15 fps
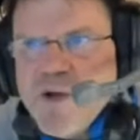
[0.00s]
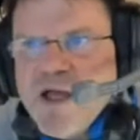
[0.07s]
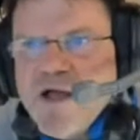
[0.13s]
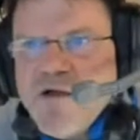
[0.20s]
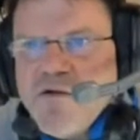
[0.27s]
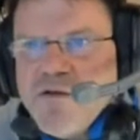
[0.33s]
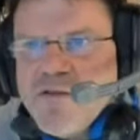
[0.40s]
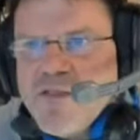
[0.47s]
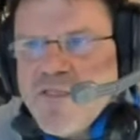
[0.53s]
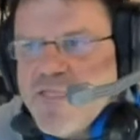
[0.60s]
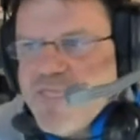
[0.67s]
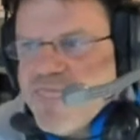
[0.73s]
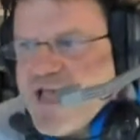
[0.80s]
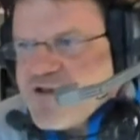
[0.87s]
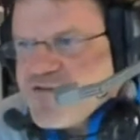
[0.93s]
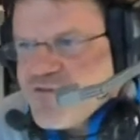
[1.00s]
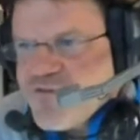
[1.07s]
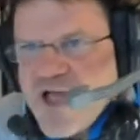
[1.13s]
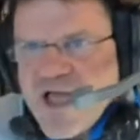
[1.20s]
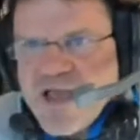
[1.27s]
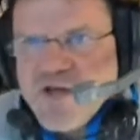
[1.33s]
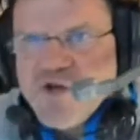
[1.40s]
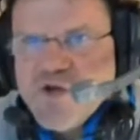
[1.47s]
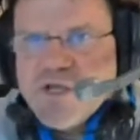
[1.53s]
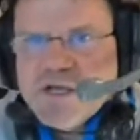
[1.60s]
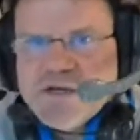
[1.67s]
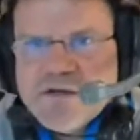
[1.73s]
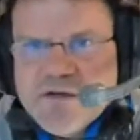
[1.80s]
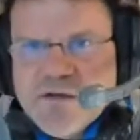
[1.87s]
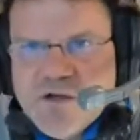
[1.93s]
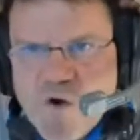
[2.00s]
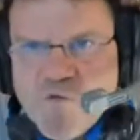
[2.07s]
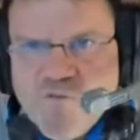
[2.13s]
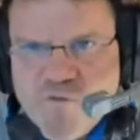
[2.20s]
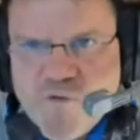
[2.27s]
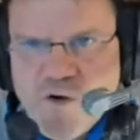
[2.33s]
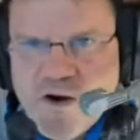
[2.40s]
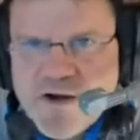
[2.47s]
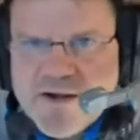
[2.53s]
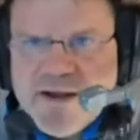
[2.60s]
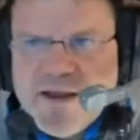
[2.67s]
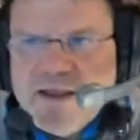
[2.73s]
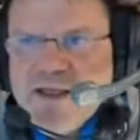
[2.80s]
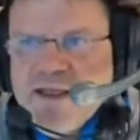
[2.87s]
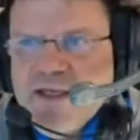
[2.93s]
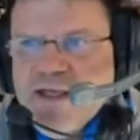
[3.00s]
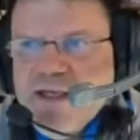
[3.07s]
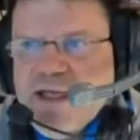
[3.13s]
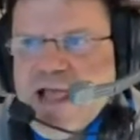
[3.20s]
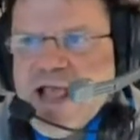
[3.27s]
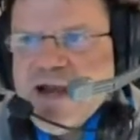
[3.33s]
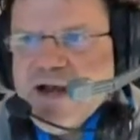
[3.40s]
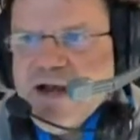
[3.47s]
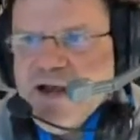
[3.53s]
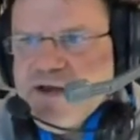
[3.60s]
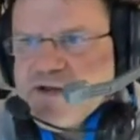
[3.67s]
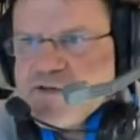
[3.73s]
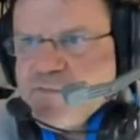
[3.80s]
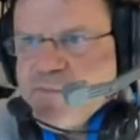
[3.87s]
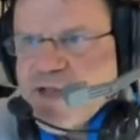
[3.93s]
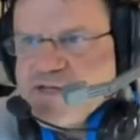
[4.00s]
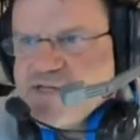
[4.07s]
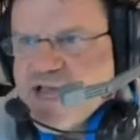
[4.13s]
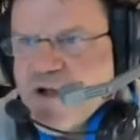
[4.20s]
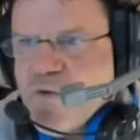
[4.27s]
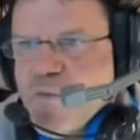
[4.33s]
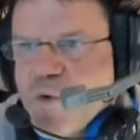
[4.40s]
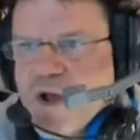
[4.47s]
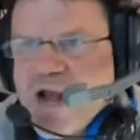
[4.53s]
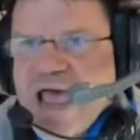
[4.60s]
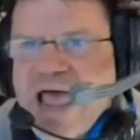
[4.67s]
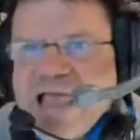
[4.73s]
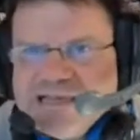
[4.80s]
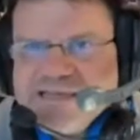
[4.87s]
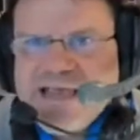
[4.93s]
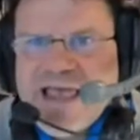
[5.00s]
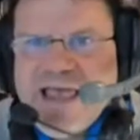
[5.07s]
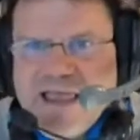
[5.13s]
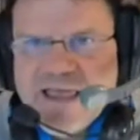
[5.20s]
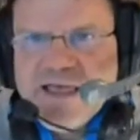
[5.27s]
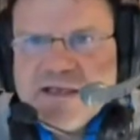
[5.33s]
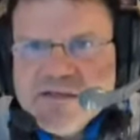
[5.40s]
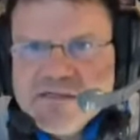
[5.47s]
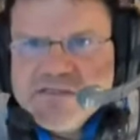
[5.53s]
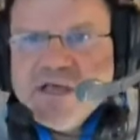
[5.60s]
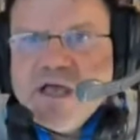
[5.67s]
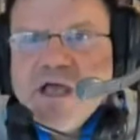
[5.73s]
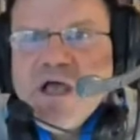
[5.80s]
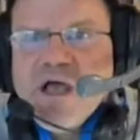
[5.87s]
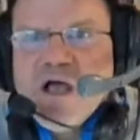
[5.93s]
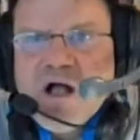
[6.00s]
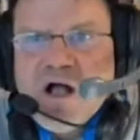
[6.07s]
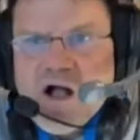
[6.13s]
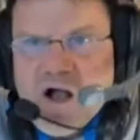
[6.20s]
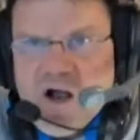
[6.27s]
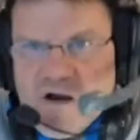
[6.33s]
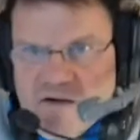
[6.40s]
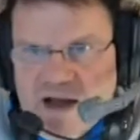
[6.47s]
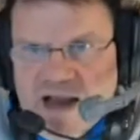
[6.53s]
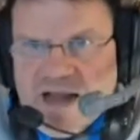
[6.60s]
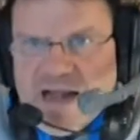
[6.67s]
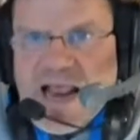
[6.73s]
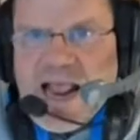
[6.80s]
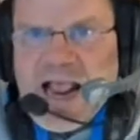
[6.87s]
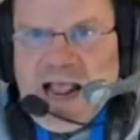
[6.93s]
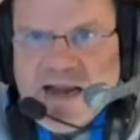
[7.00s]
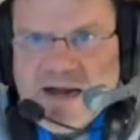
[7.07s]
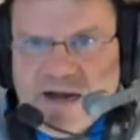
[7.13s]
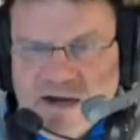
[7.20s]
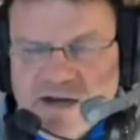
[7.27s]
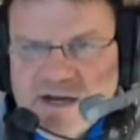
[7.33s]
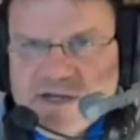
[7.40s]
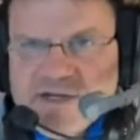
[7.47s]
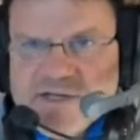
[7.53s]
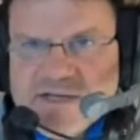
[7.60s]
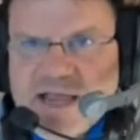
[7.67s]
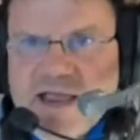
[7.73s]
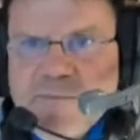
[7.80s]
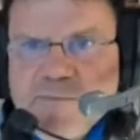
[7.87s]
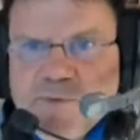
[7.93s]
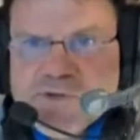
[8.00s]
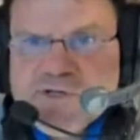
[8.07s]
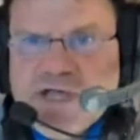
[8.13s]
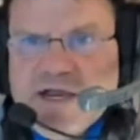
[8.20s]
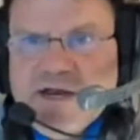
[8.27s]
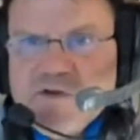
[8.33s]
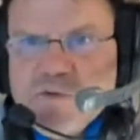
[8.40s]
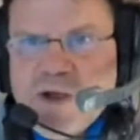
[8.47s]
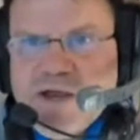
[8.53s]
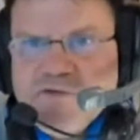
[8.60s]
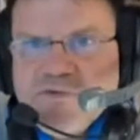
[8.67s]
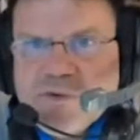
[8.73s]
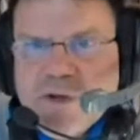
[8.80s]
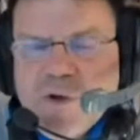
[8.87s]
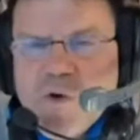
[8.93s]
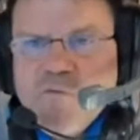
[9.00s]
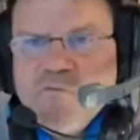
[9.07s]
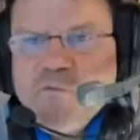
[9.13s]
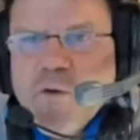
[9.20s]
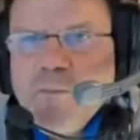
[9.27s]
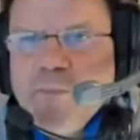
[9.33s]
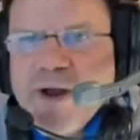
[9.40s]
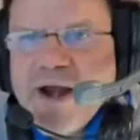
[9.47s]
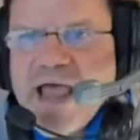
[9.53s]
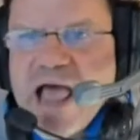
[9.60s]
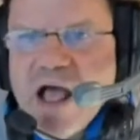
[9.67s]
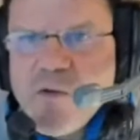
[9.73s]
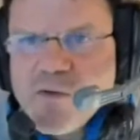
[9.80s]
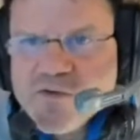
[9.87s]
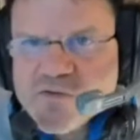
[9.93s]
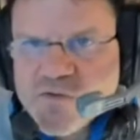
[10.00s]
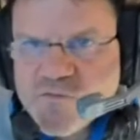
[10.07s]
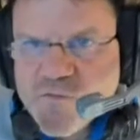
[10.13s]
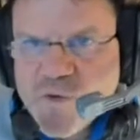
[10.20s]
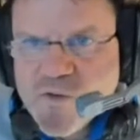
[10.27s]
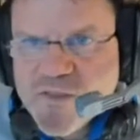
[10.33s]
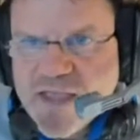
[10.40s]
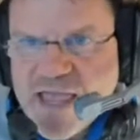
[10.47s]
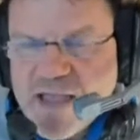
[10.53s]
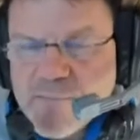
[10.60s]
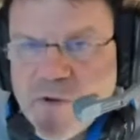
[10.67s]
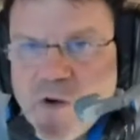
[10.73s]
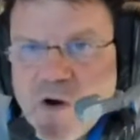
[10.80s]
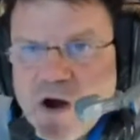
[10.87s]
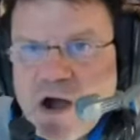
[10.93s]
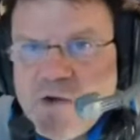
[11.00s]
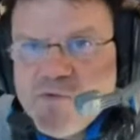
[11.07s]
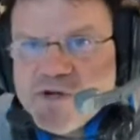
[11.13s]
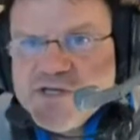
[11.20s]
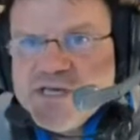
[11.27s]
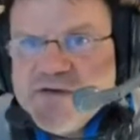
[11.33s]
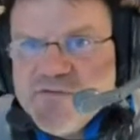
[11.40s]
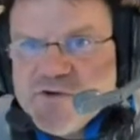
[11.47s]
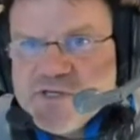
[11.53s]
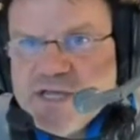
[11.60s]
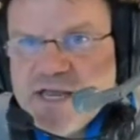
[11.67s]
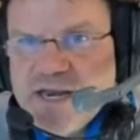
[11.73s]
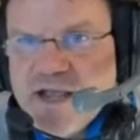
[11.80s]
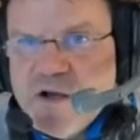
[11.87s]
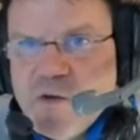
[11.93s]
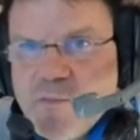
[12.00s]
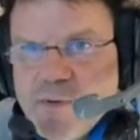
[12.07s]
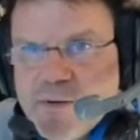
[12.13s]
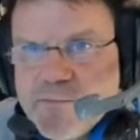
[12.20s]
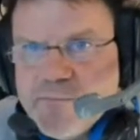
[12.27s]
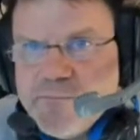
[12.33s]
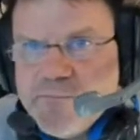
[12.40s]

Well, that's fine. You can go for it. Analytics may say it. What I say is, all right, analytics say percentage-wise you can go for it, but how is the flow of the game? Are our receivers getting open?